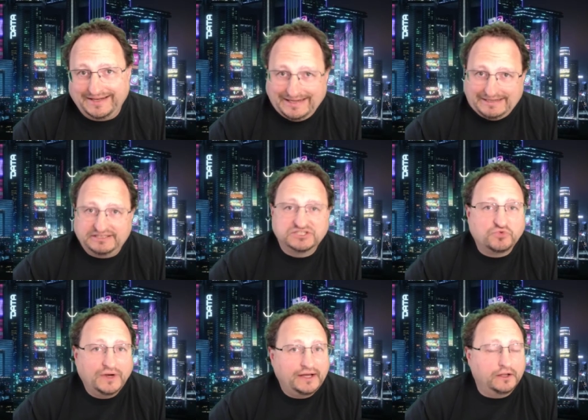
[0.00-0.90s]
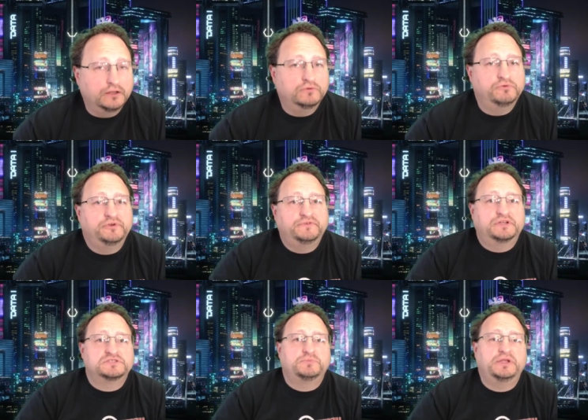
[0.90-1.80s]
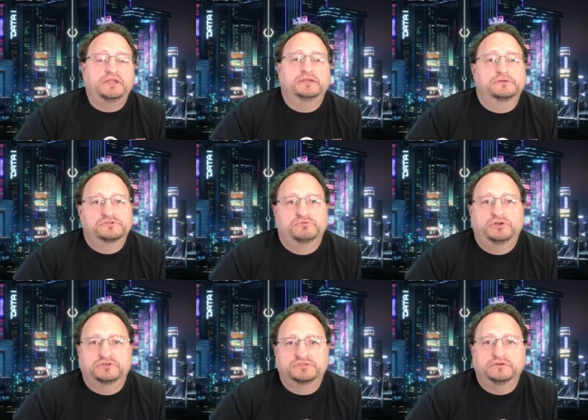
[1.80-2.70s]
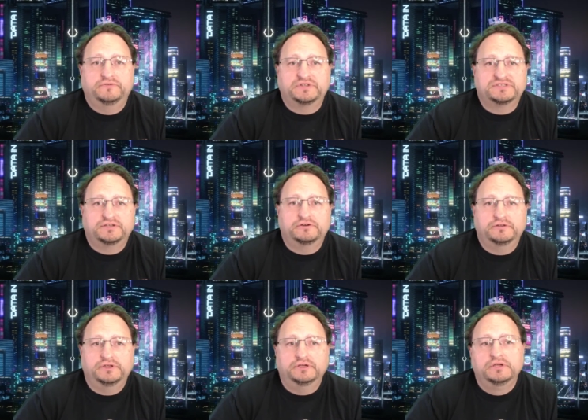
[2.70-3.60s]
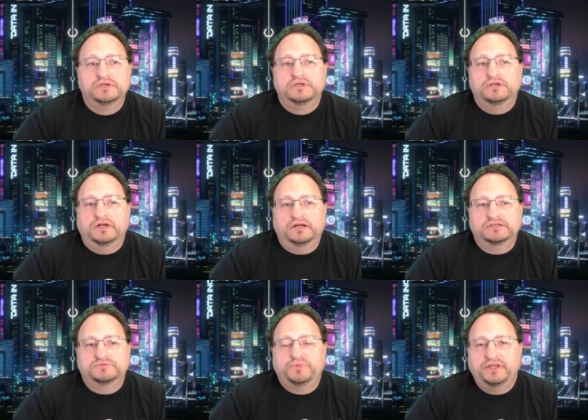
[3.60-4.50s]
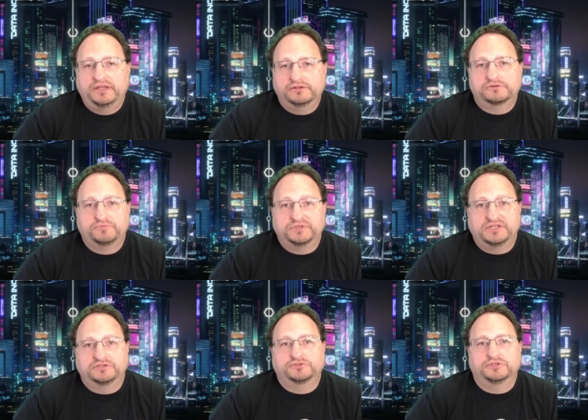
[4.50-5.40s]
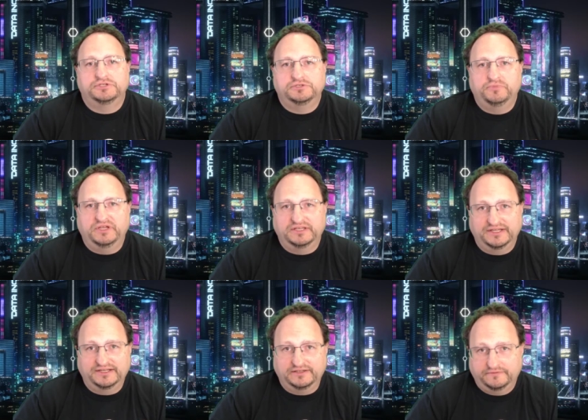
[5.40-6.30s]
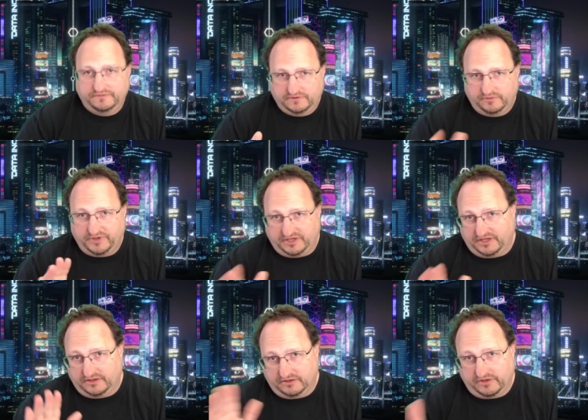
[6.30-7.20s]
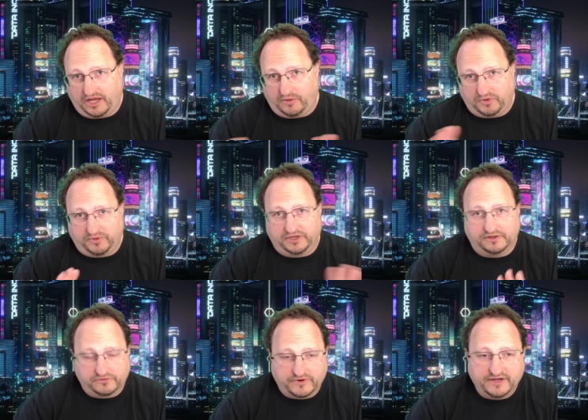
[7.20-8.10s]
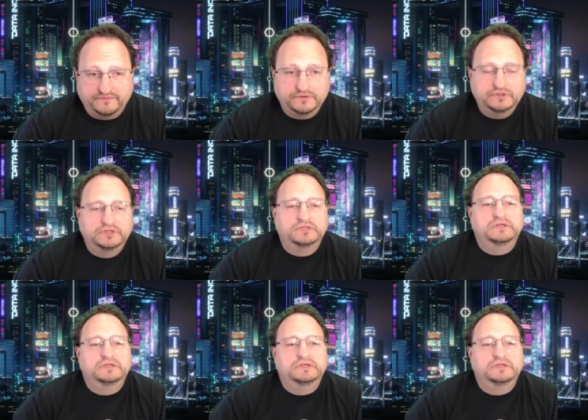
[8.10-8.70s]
played in as well, when we've done speed healers, we also have considered the uh, speed healers potentially to be addictive, depending on the game, depending on the ref.